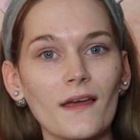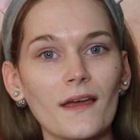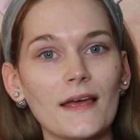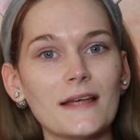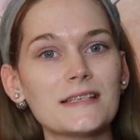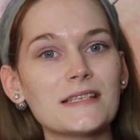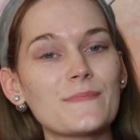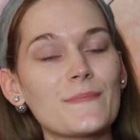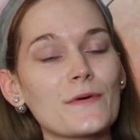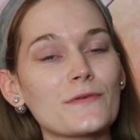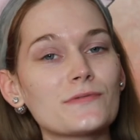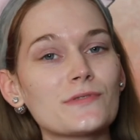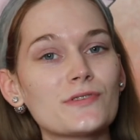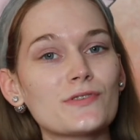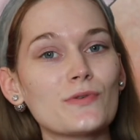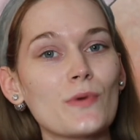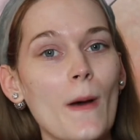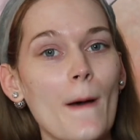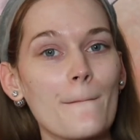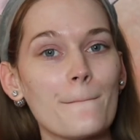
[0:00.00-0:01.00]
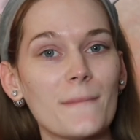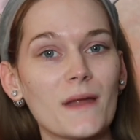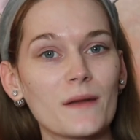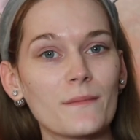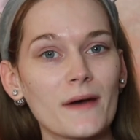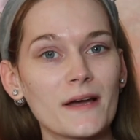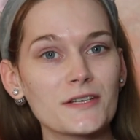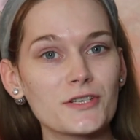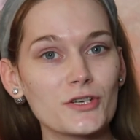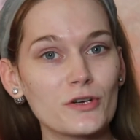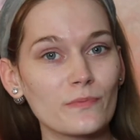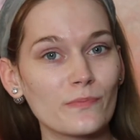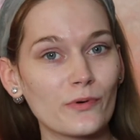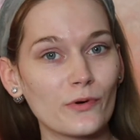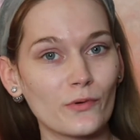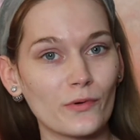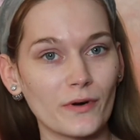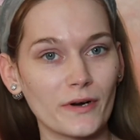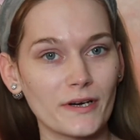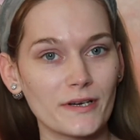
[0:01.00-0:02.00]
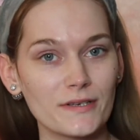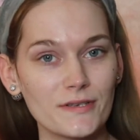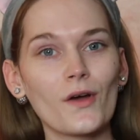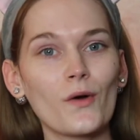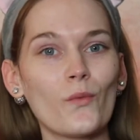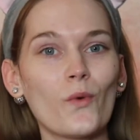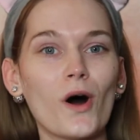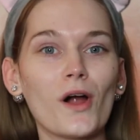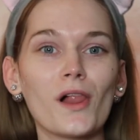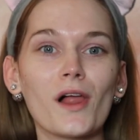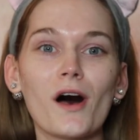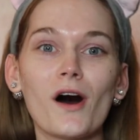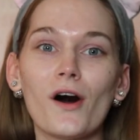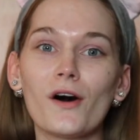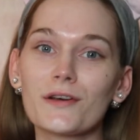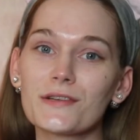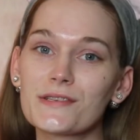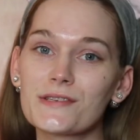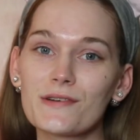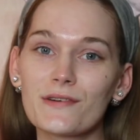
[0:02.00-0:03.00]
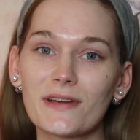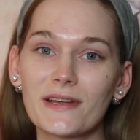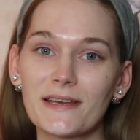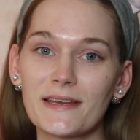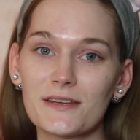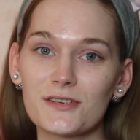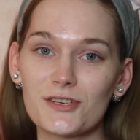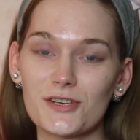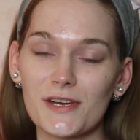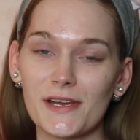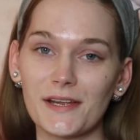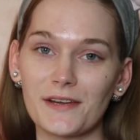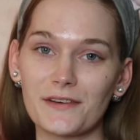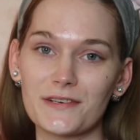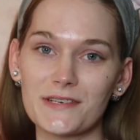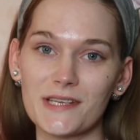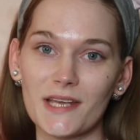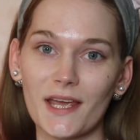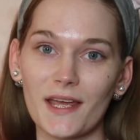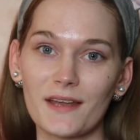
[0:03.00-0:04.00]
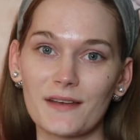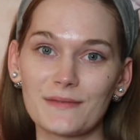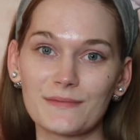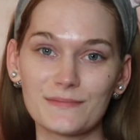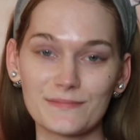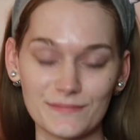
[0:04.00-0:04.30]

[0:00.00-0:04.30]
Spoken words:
It's supposed to minimize your pores while also conditioning your skin.